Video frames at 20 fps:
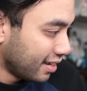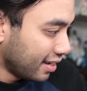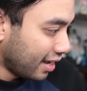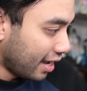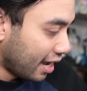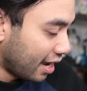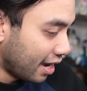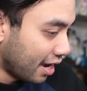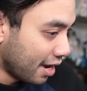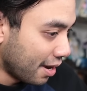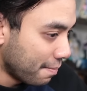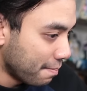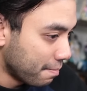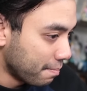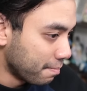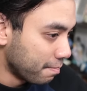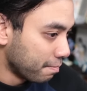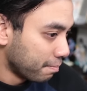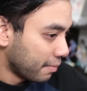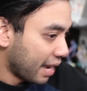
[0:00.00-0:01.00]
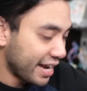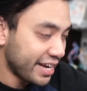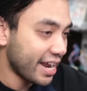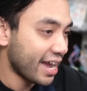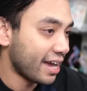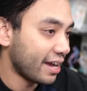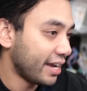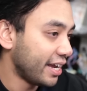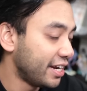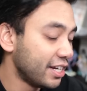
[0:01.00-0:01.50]
And
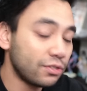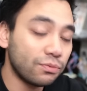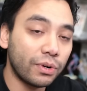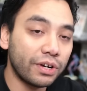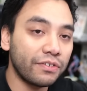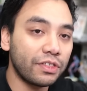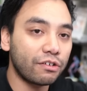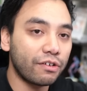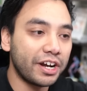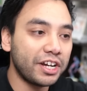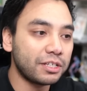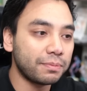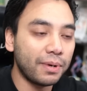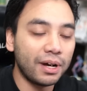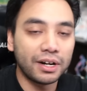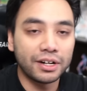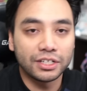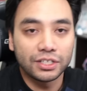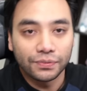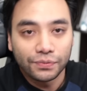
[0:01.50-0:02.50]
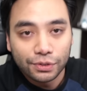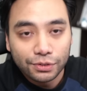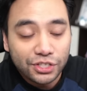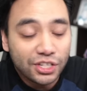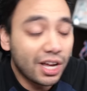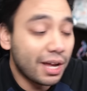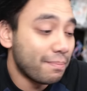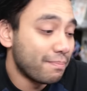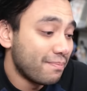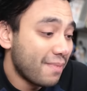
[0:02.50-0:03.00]
yeah, it is one of the greatest mangas of all
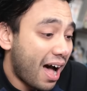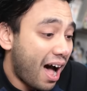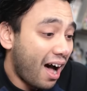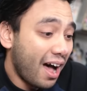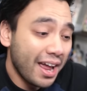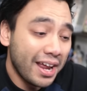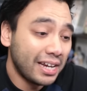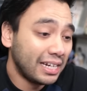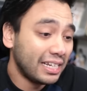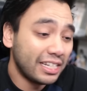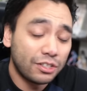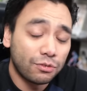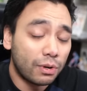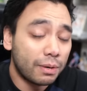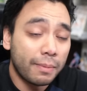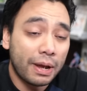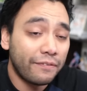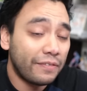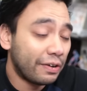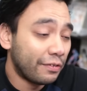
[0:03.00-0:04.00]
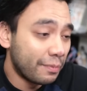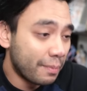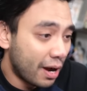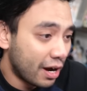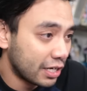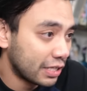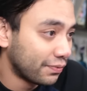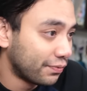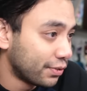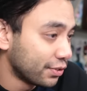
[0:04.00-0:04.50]
time. It's one of my favorite
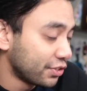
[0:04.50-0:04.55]
mangas of all